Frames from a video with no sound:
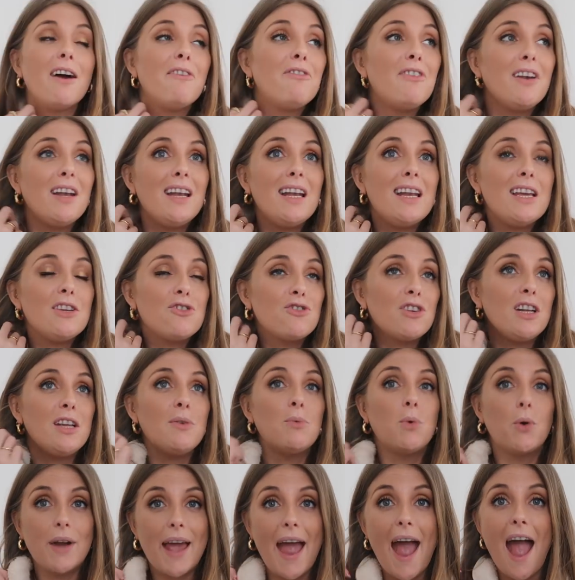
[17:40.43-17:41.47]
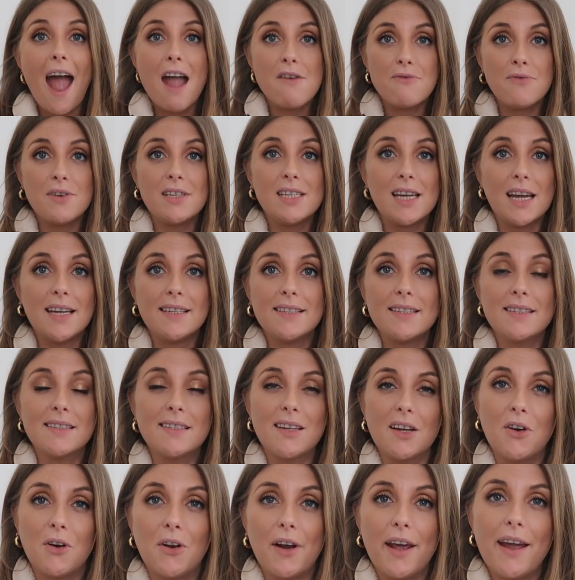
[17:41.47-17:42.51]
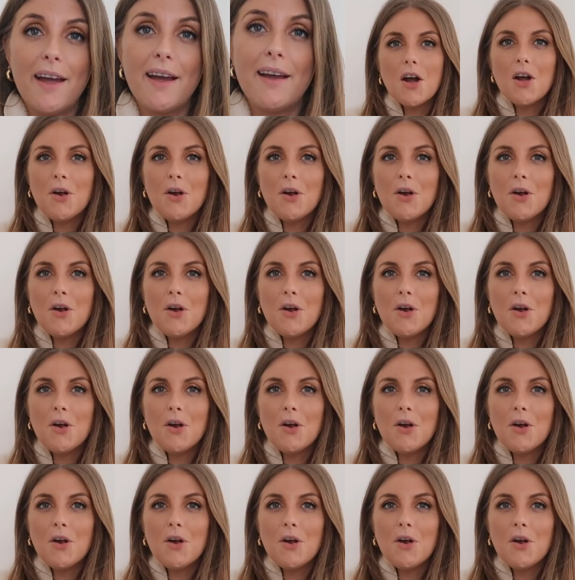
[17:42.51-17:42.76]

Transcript: I've literally worn it every day since I got it.